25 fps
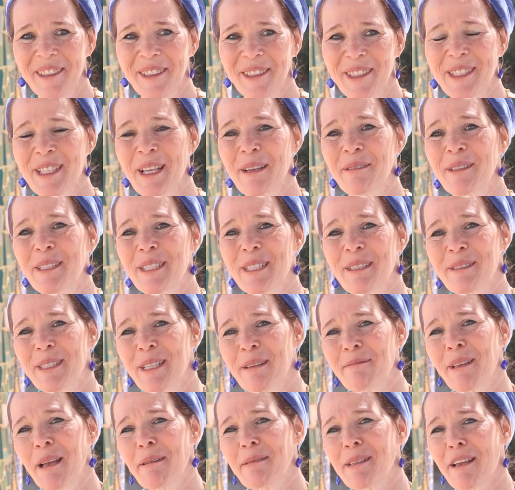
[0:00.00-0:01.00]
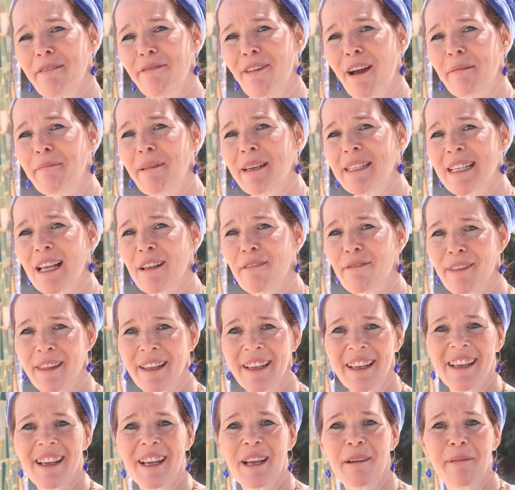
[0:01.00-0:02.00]
So sometimes I find myself
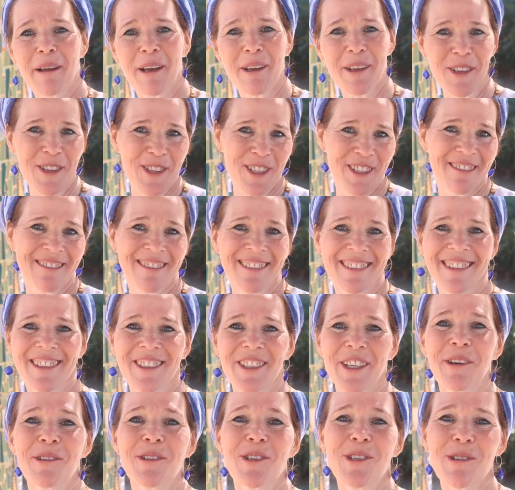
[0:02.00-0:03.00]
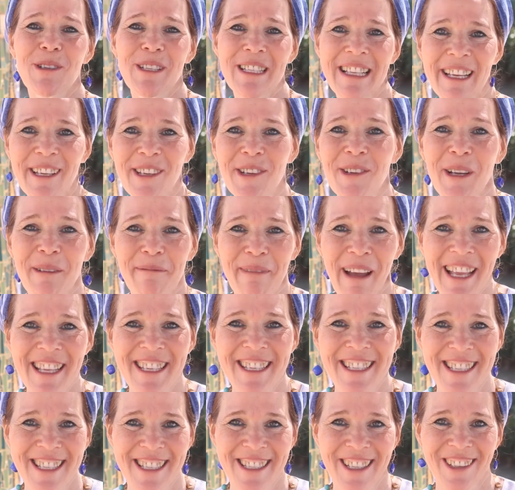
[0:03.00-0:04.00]
thinking about, Jews like you in
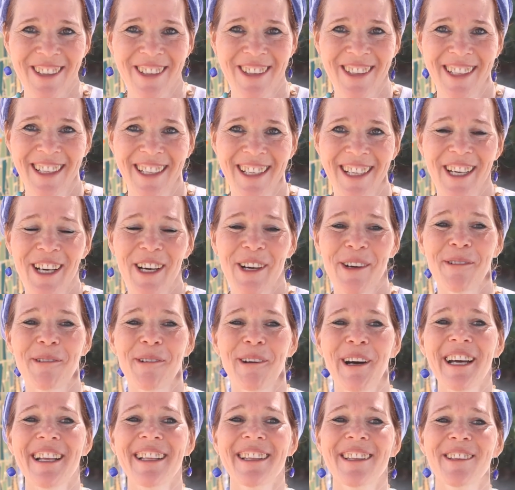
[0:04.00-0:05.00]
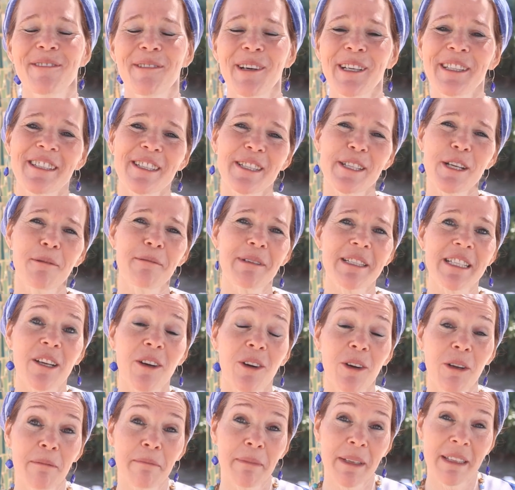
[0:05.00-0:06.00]
Manchester. What does Yom
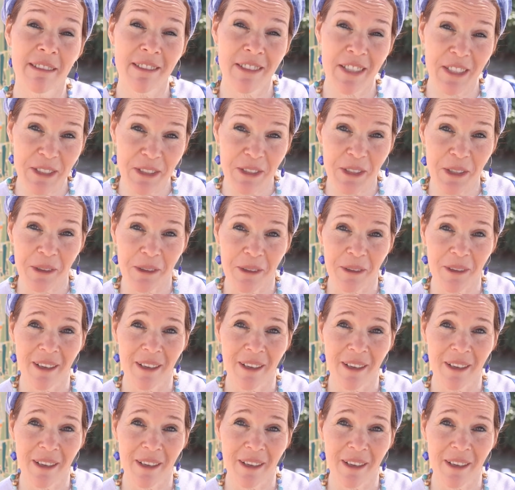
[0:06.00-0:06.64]
Hazikaron mean to you?